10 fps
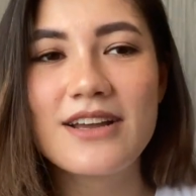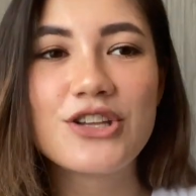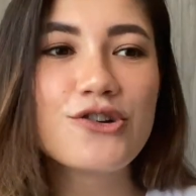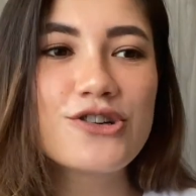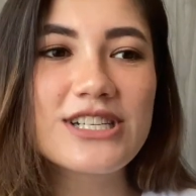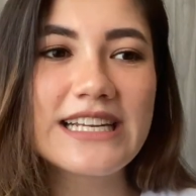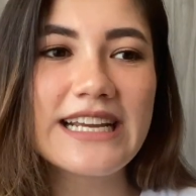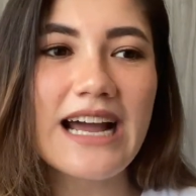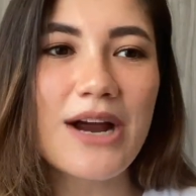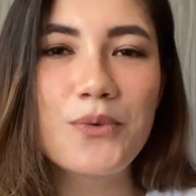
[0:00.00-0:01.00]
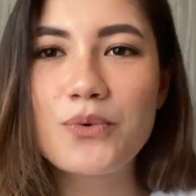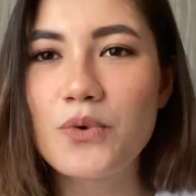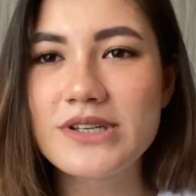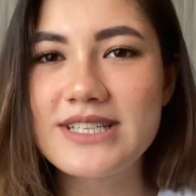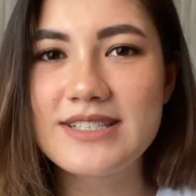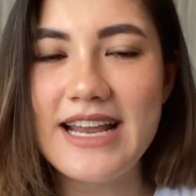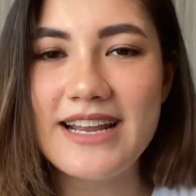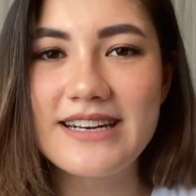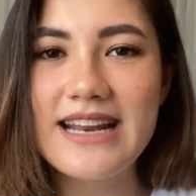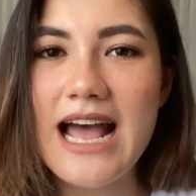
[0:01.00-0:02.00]
Usually, I would want to take
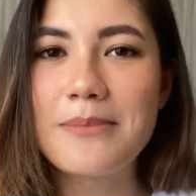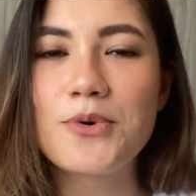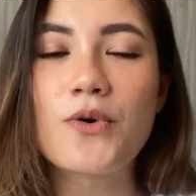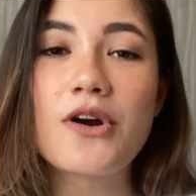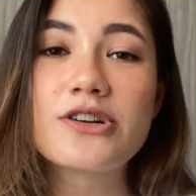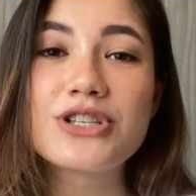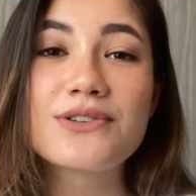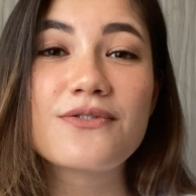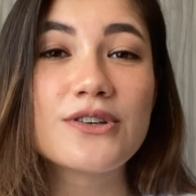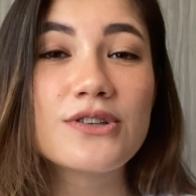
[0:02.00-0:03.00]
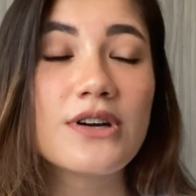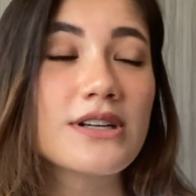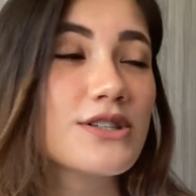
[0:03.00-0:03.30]
a nap or I just feel